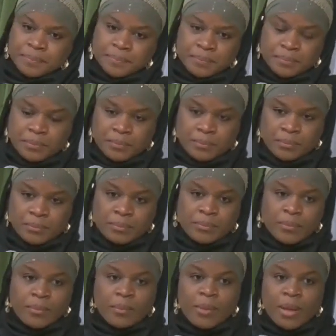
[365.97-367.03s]

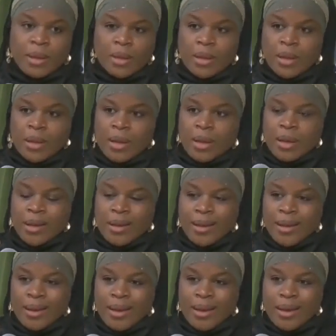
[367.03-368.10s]

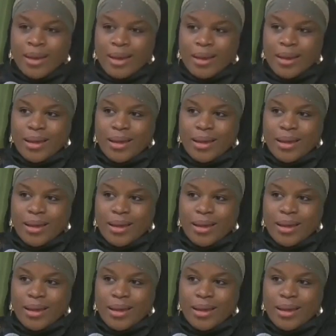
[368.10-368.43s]
No one is speaking in this clip.